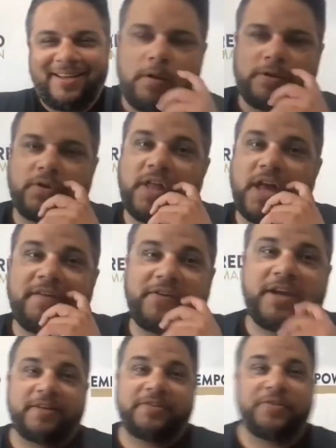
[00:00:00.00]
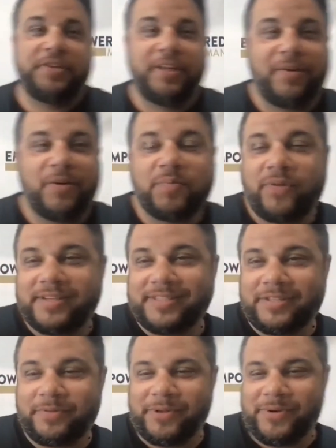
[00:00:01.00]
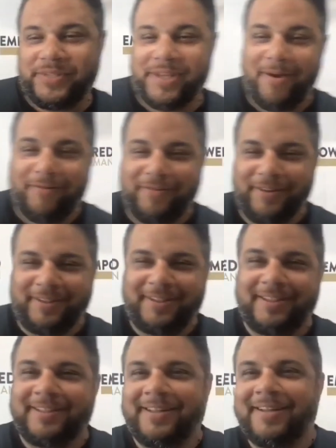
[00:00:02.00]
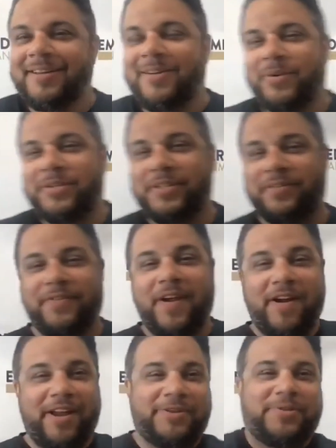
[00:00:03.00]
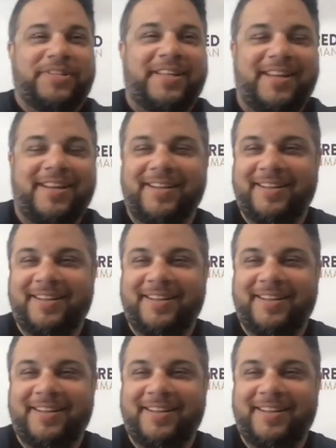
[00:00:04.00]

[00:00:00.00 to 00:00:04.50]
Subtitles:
So a lot of you are dealing with presence with yourself, which is very interesting.